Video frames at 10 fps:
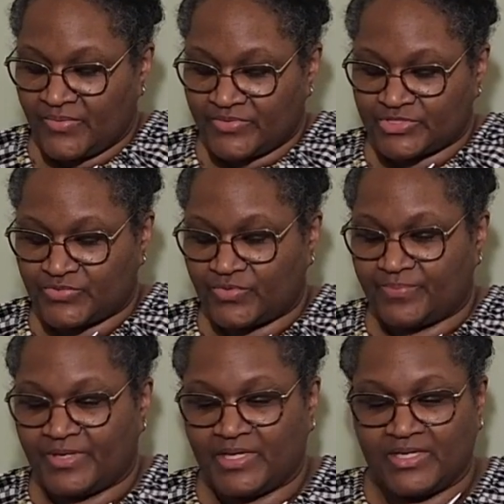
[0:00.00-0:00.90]
which will
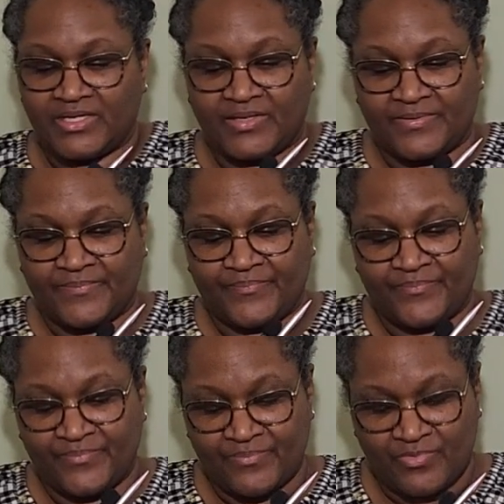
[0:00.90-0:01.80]
be
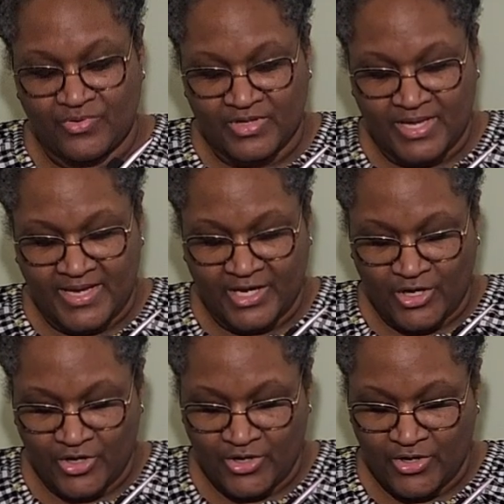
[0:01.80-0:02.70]
more like
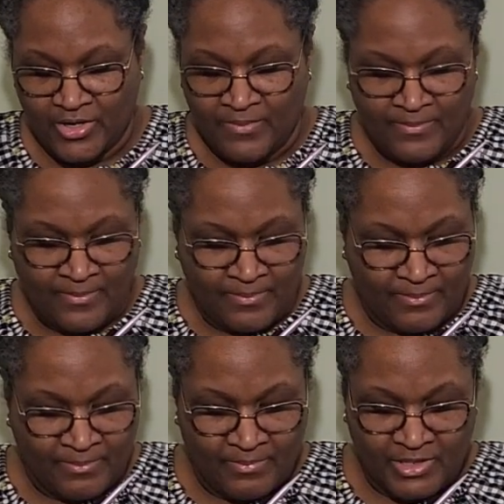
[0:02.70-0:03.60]
her
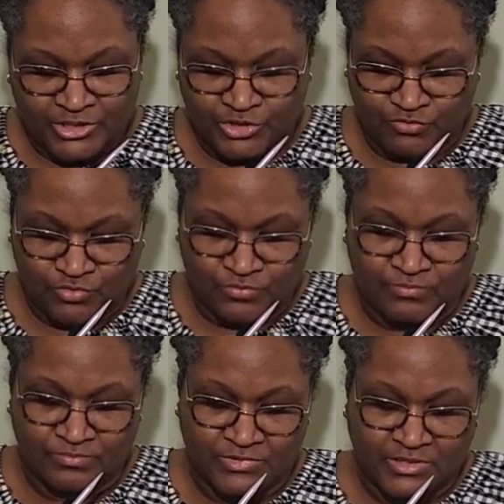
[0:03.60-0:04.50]

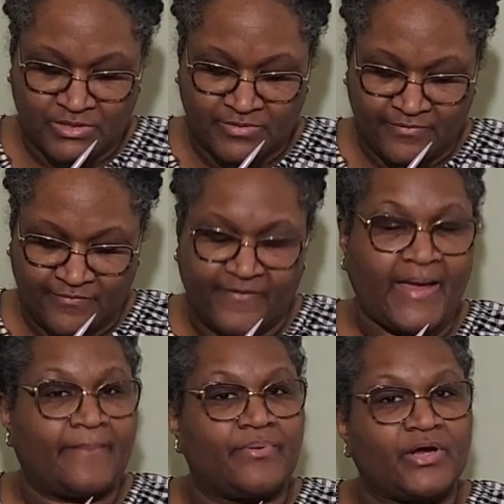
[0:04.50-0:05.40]
mushroomed
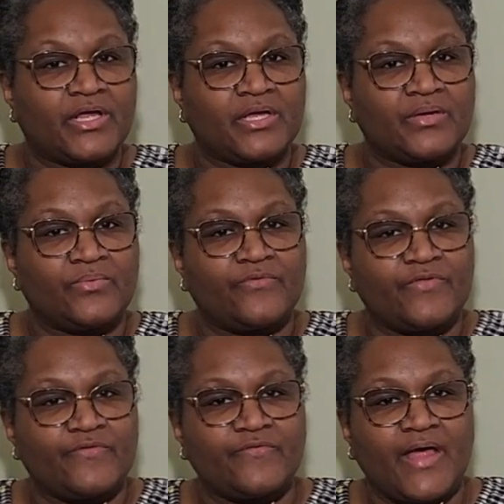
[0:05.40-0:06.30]
fabric with
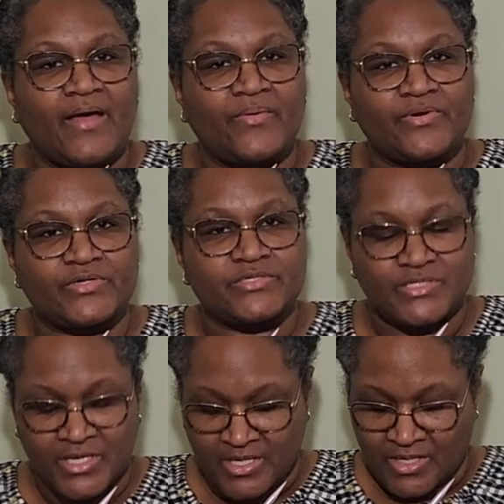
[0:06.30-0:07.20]
the flowers,